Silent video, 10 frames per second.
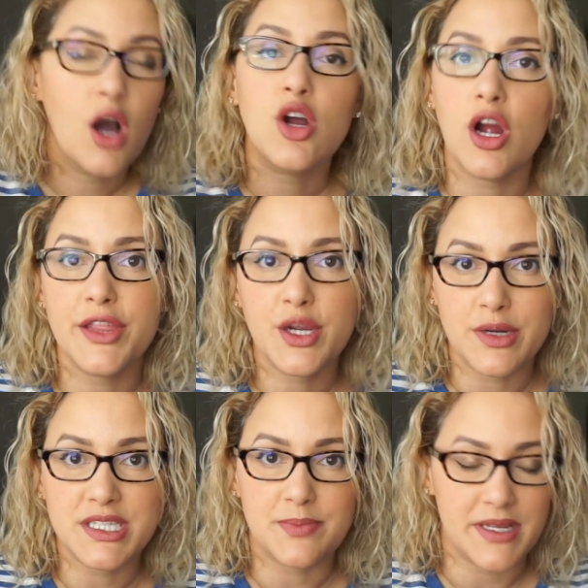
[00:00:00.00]
Carly
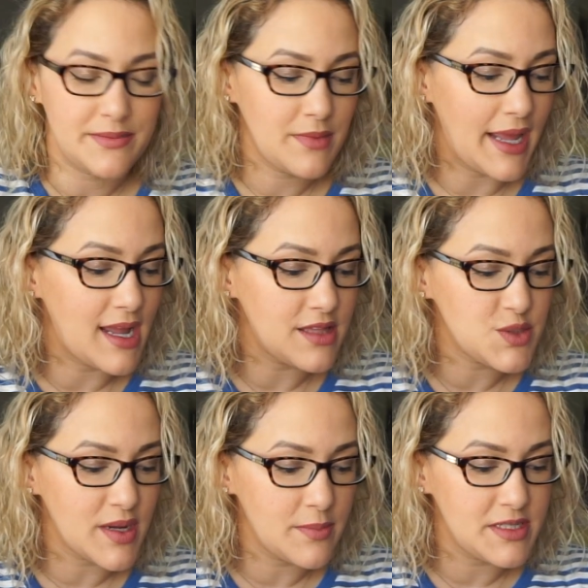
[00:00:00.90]
Chrisman. I got this
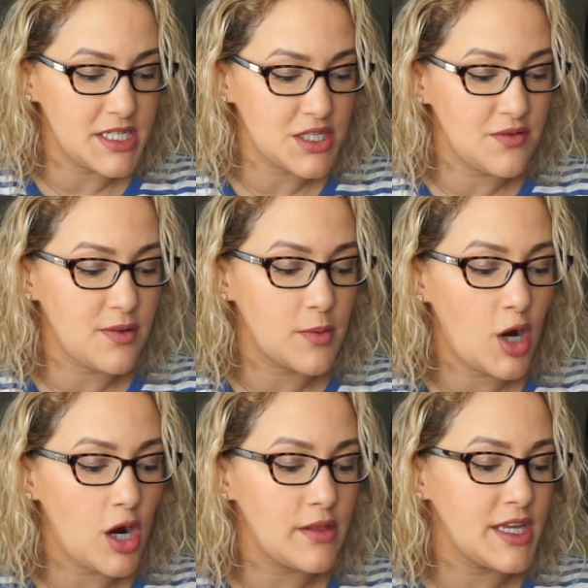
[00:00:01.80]
recommendation from
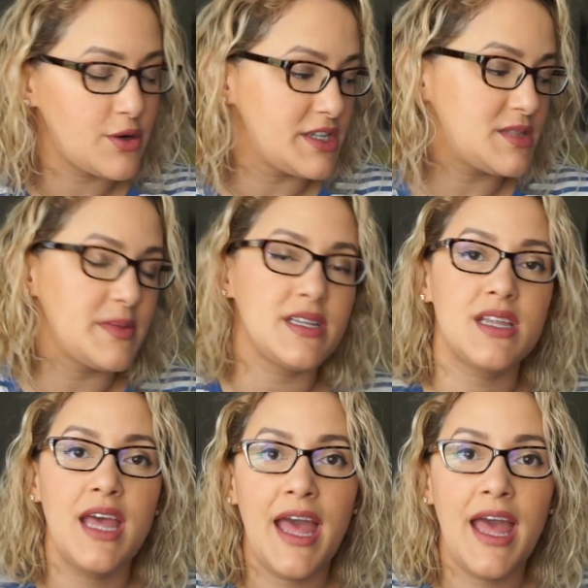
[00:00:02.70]
Carly Chrisman,